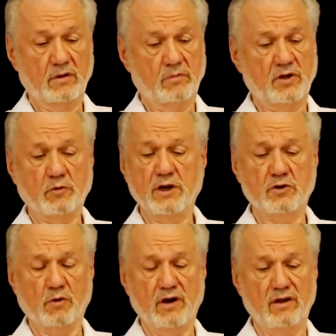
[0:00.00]
between
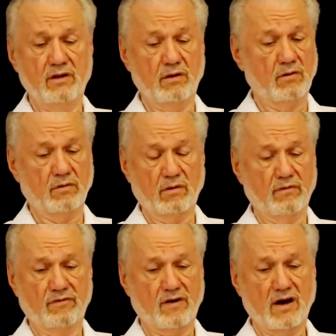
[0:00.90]

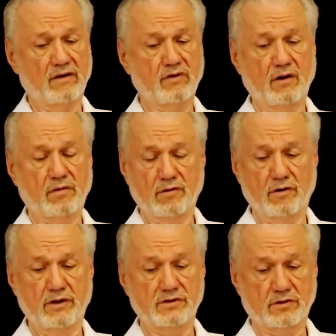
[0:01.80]
25 and
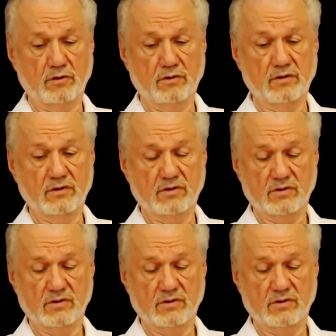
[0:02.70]
30 students.